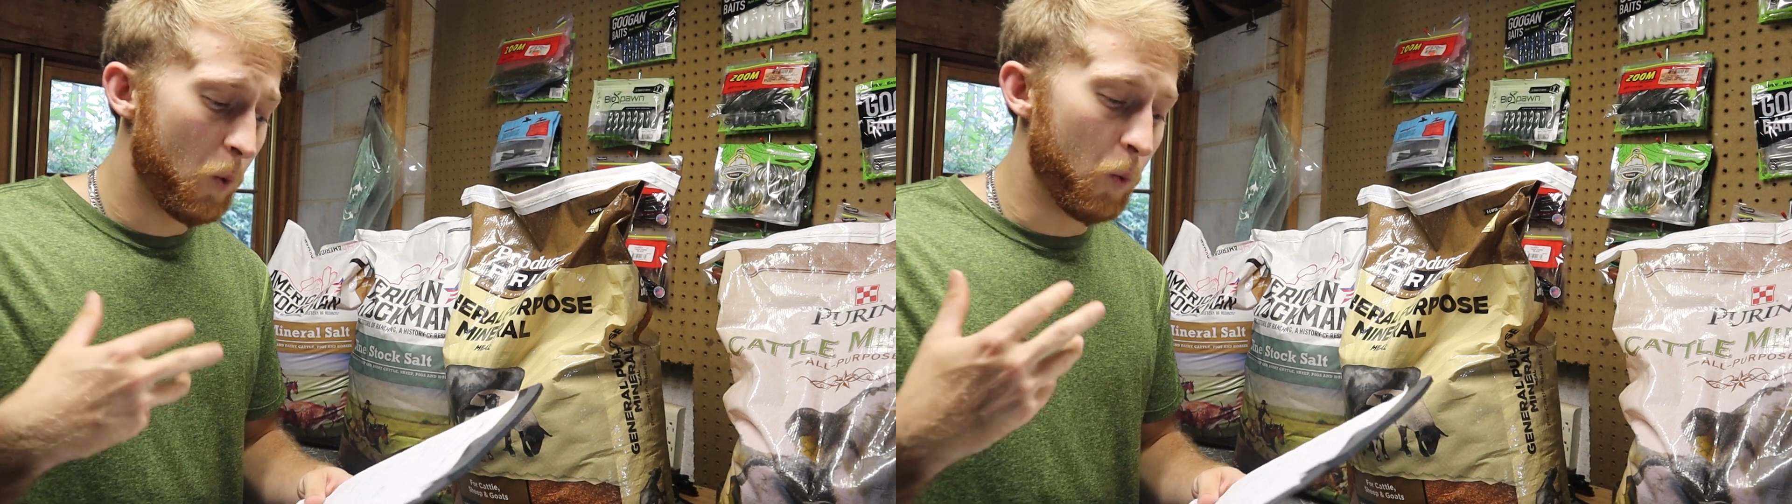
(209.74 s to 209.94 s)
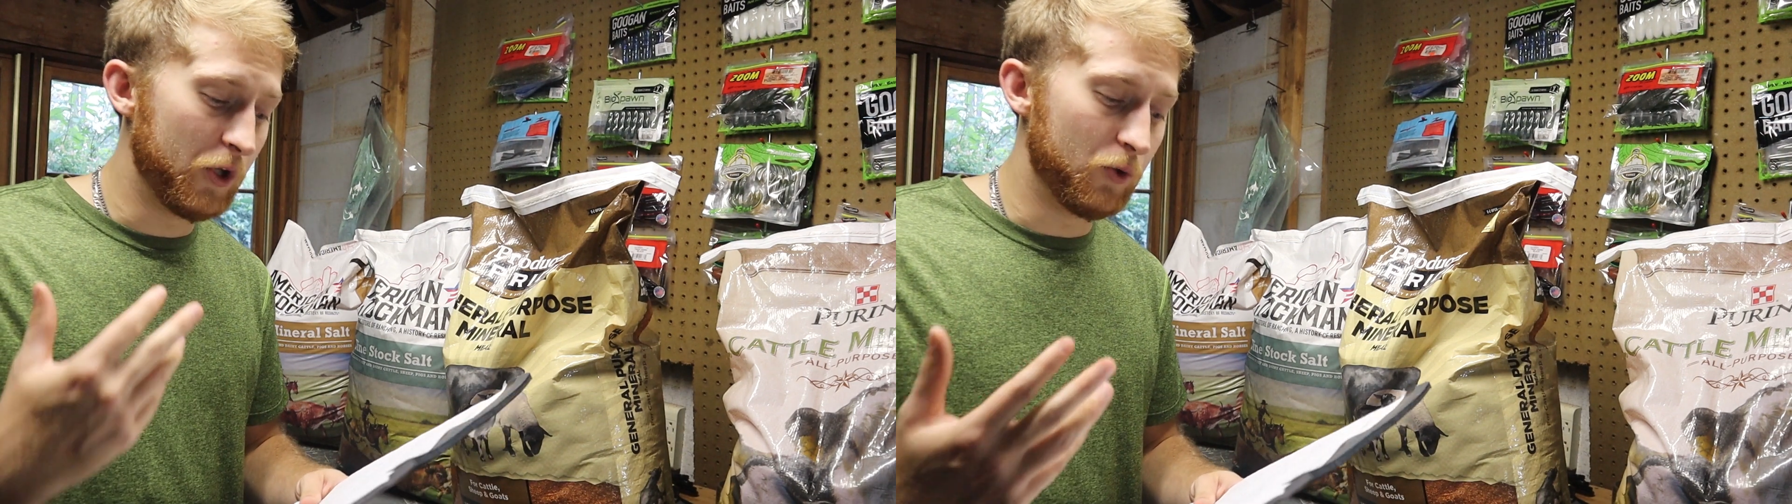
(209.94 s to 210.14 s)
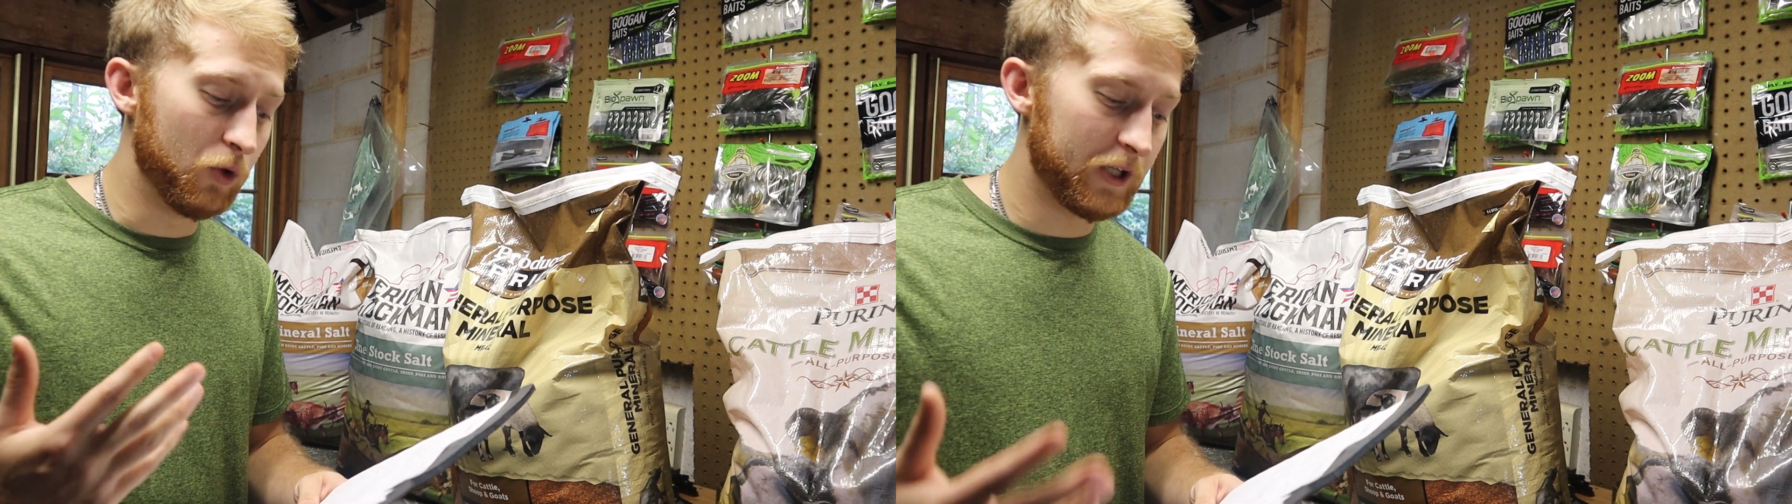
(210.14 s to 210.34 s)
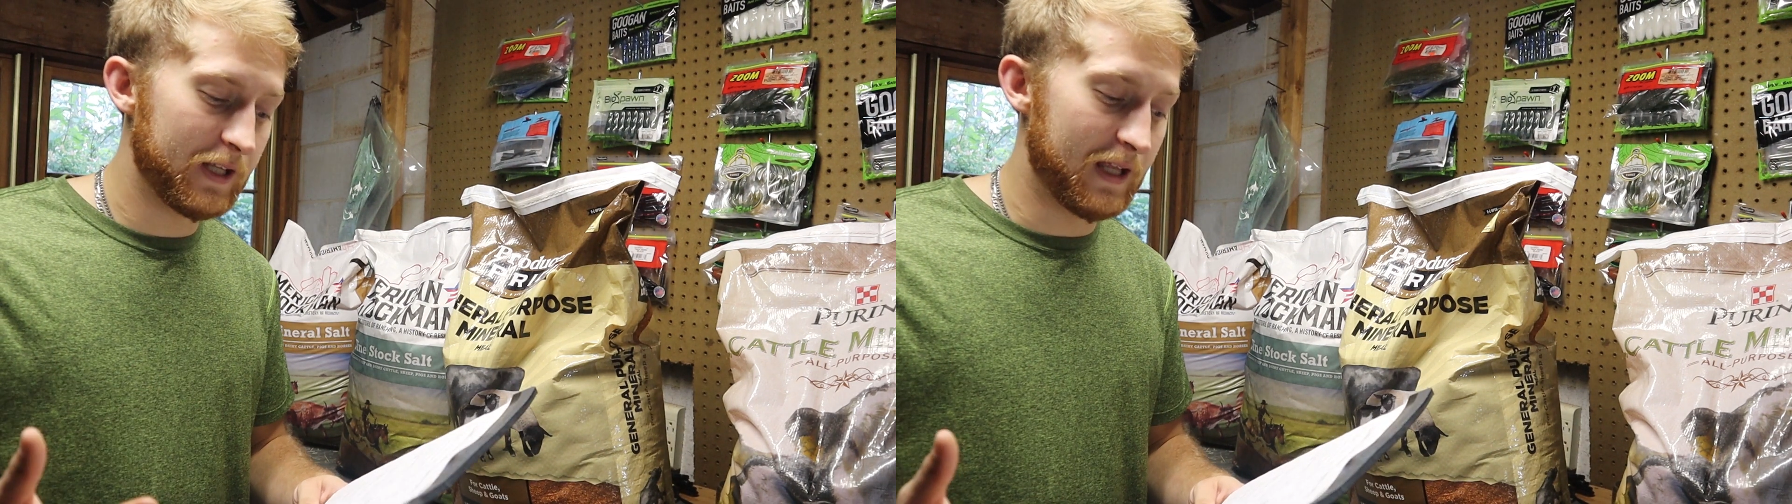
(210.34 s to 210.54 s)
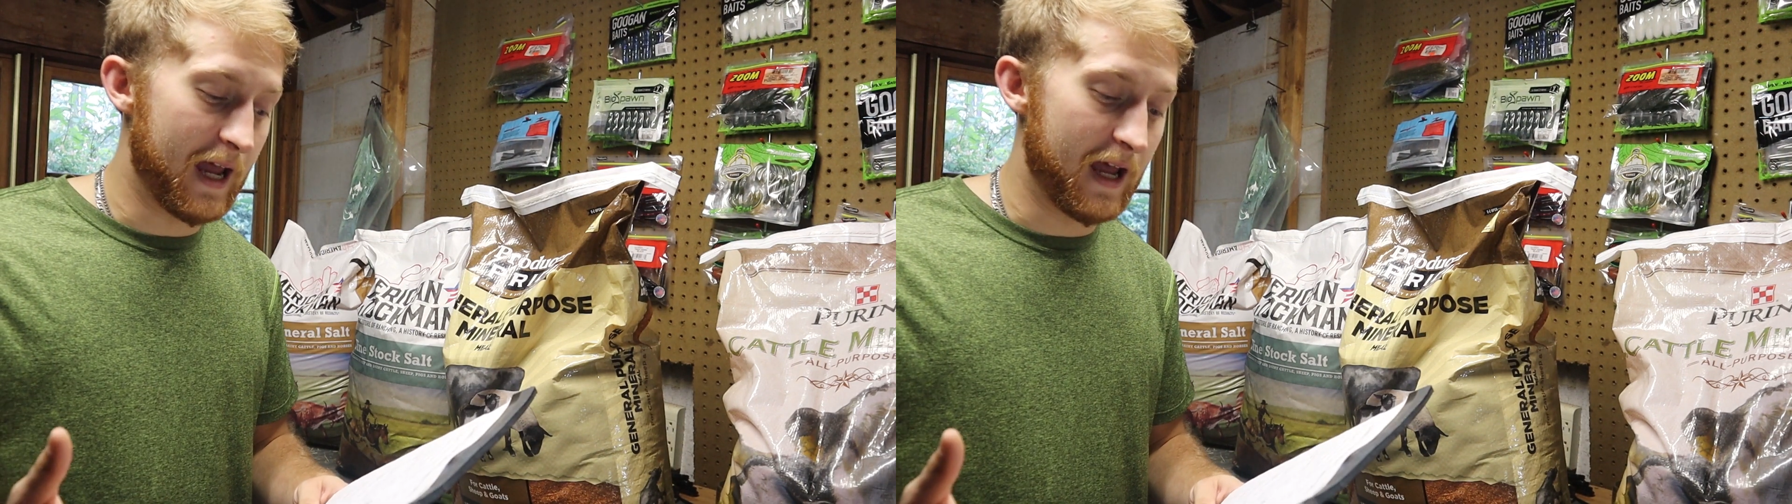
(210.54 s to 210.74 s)
When you look
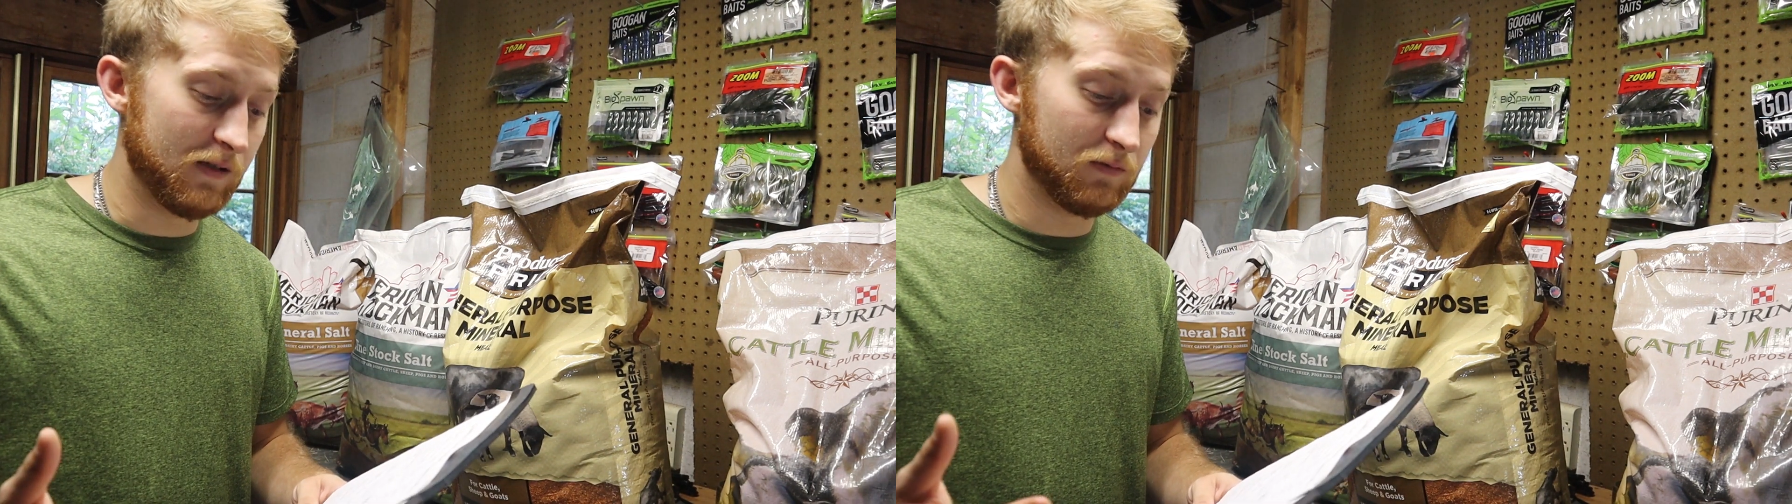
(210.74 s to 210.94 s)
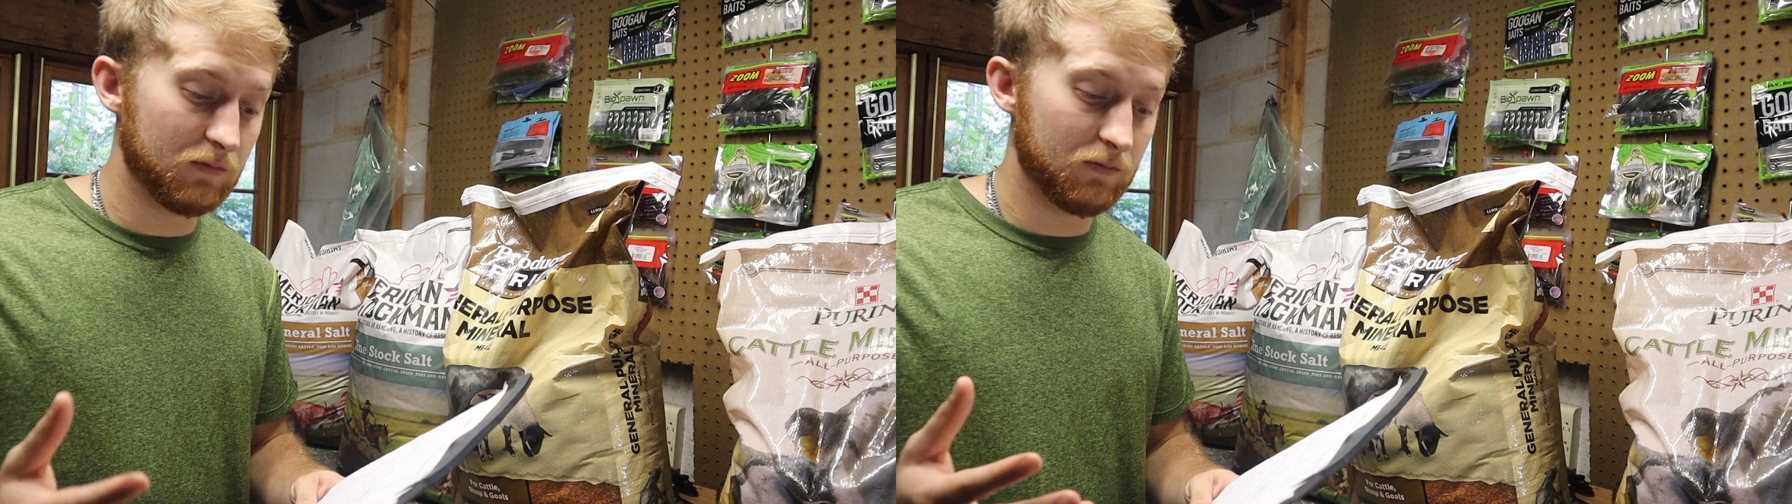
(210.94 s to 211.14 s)
at that,